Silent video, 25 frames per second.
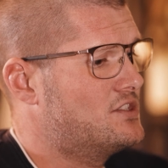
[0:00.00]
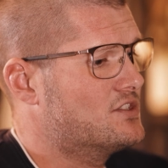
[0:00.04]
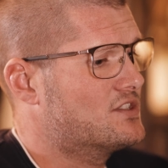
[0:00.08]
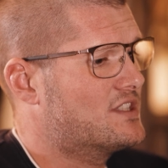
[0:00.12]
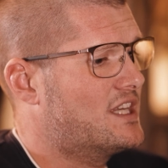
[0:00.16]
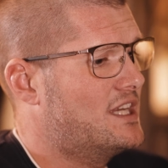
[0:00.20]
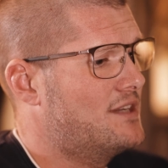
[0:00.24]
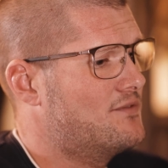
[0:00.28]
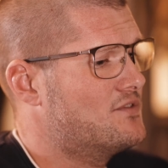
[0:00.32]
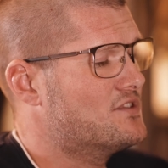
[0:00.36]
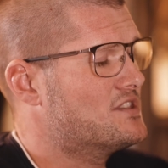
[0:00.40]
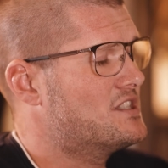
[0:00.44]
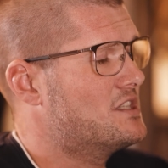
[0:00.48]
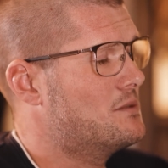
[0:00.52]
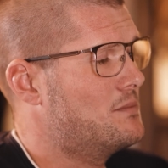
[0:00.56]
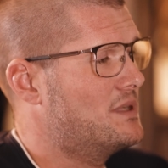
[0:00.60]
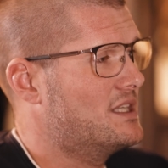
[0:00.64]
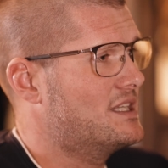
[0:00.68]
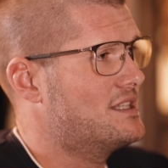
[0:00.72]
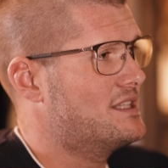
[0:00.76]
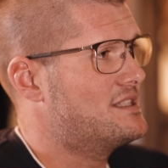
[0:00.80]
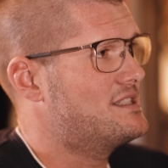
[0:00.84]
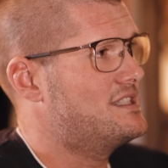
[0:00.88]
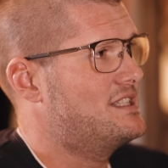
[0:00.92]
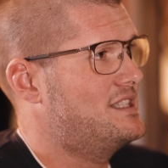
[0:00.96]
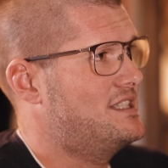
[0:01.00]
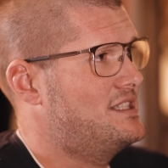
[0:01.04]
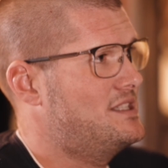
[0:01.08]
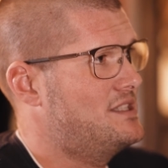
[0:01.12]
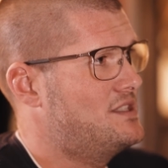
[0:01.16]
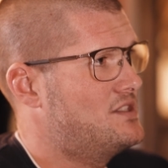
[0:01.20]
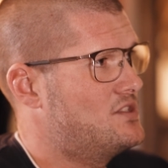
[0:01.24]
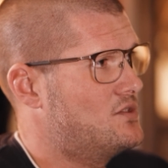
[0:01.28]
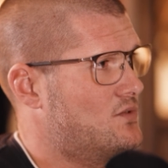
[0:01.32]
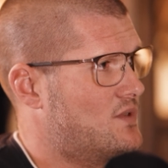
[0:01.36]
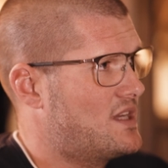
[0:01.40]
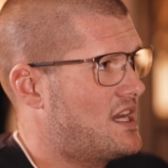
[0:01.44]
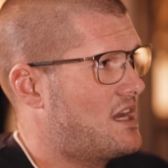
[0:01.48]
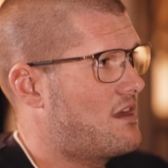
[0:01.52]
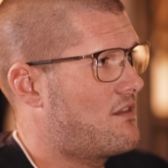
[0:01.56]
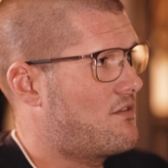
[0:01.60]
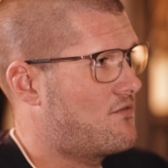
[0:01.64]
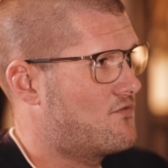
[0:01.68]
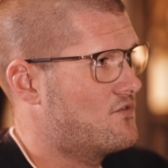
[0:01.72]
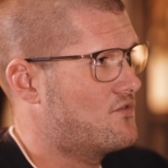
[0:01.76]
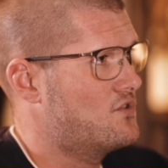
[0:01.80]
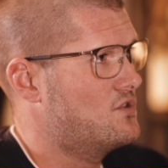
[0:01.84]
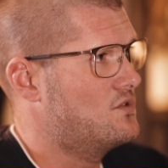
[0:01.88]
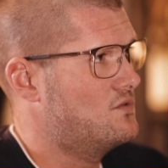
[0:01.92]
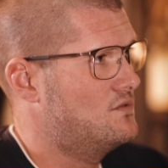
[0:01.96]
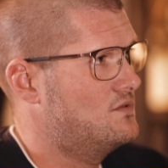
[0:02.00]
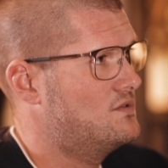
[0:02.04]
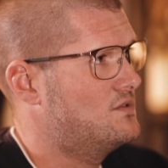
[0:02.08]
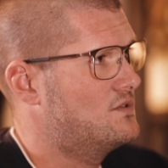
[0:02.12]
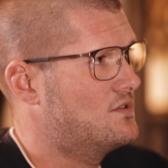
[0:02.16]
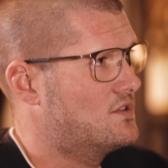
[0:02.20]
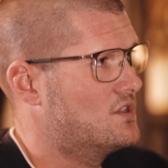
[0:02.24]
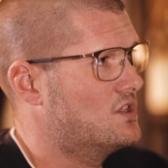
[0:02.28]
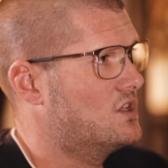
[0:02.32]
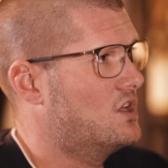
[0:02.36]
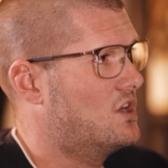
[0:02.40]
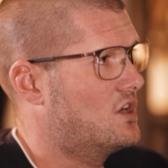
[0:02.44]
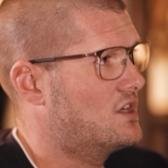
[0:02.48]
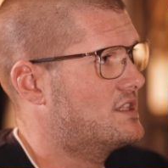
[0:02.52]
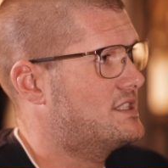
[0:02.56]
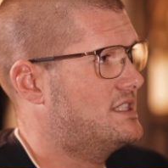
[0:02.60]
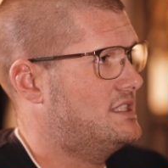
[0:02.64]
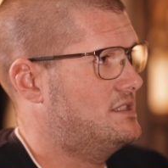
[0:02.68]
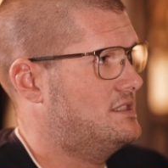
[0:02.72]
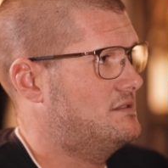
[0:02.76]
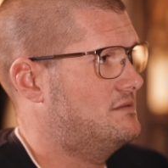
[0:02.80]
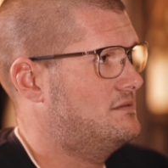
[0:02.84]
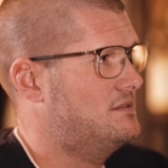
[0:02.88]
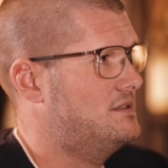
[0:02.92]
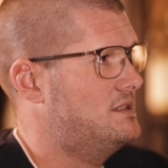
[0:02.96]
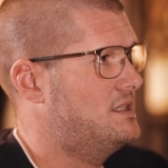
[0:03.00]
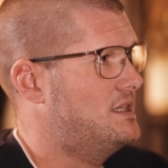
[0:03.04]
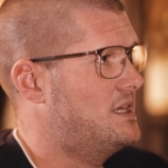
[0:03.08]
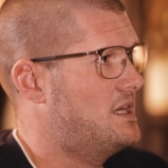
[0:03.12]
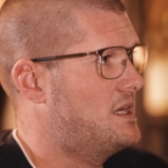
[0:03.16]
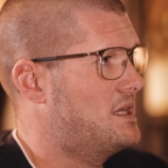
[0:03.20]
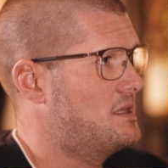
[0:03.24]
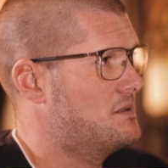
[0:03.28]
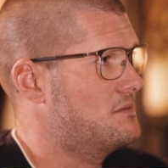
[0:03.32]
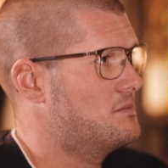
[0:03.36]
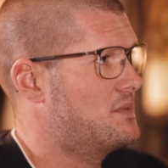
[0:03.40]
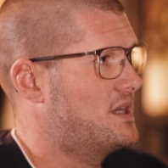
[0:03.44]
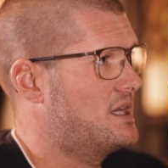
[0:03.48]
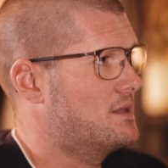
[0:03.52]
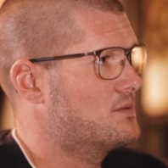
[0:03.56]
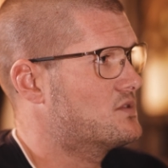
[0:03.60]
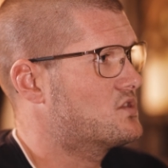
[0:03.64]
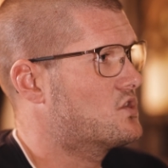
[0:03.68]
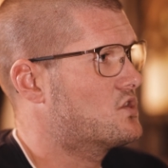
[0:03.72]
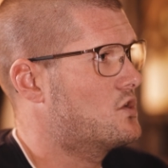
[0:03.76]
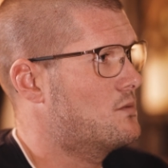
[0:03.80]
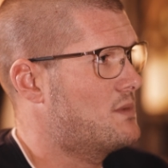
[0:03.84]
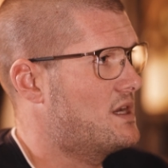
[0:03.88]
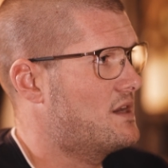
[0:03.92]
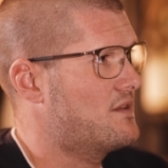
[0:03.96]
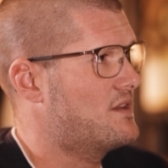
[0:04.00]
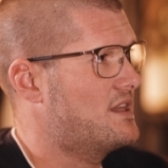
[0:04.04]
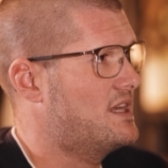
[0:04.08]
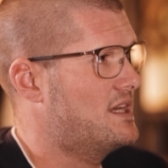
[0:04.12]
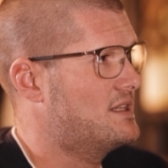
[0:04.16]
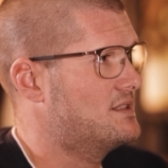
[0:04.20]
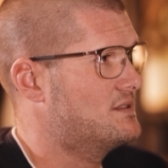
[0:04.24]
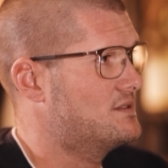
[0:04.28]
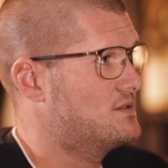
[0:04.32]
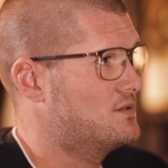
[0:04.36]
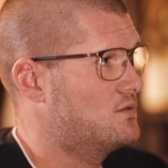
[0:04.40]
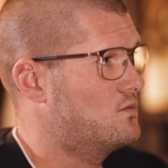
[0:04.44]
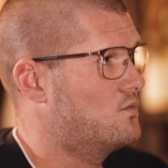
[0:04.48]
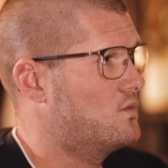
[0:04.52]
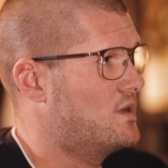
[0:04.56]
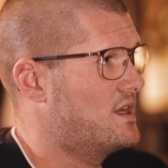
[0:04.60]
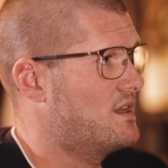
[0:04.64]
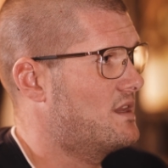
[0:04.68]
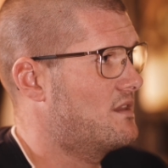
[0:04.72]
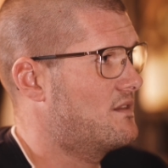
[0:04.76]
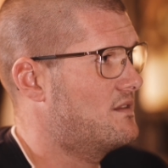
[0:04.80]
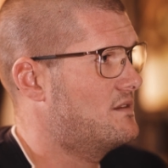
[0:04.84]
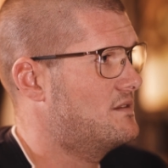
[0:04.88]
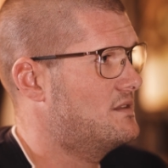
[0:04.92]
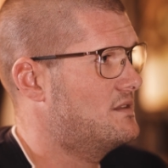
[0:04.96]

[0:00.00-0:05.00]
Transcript: just gave us the ability to get through the lockdown and be able to come out at the end with